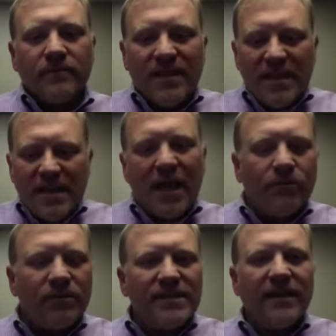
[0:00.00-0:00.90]
The EA
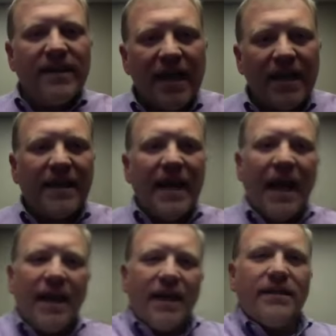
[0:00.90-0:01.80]
will take that and
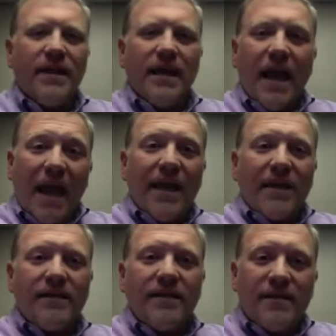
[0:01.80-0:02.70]
hand
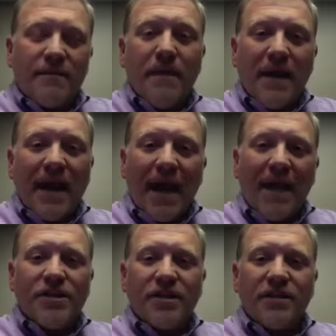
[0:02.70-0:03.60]
the mega
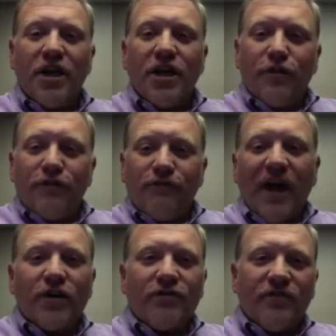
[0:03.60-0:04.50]
agent their
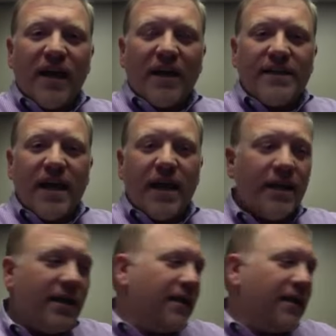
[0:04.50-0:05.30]
files for that day.